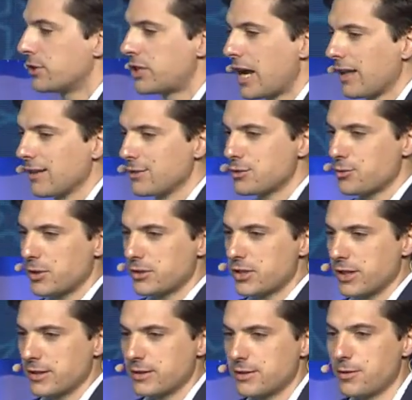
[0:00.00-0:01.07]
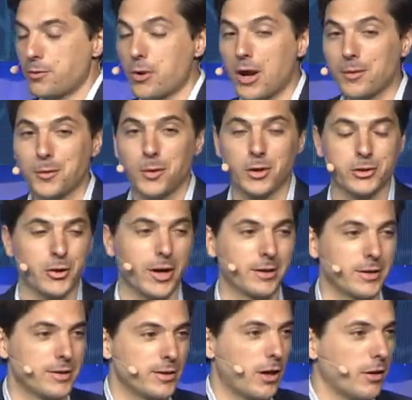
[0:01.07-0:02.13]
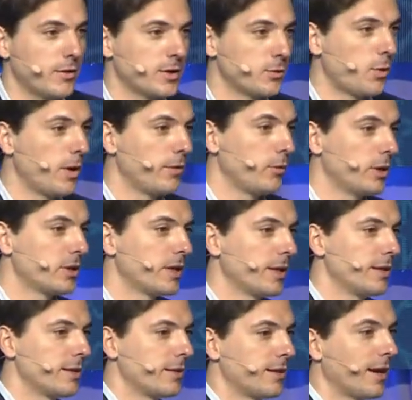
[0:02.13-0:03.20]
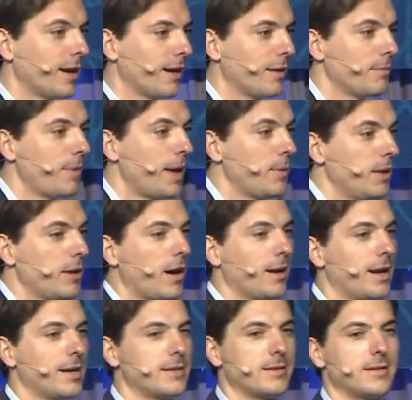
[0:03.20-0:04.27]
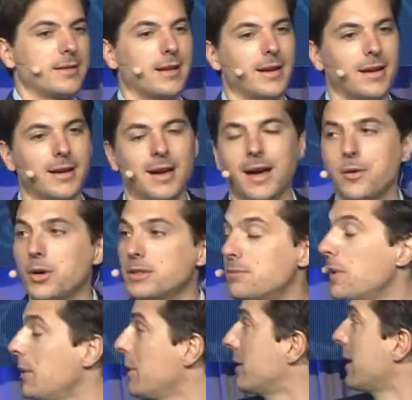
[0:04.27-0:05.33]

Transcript: challenge, which is the problem we're trying to solve, is one which is maybe not as I would maybe